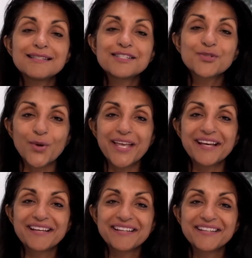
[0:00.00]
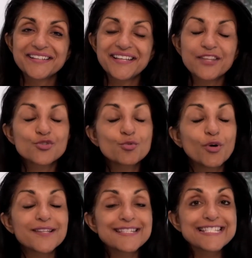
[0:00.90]
soya has
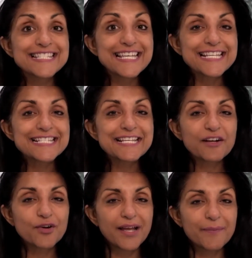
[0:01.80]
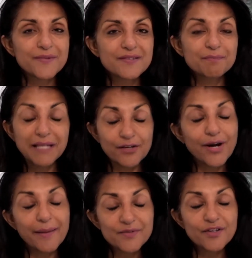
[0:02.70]
2.6
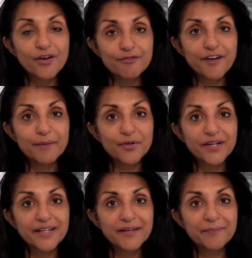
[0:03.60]
milligrams of fiber in it.